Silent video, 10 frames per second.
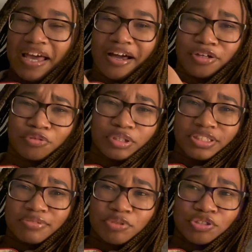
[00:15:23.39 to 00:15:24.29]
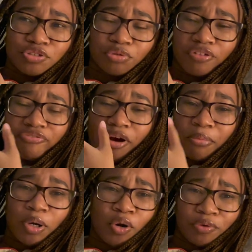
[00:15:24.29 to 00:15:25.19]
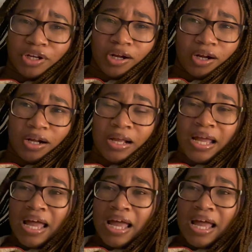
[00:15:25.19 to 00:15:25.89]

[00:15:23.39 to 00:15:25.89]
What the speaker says: a Christmas tree farm owner.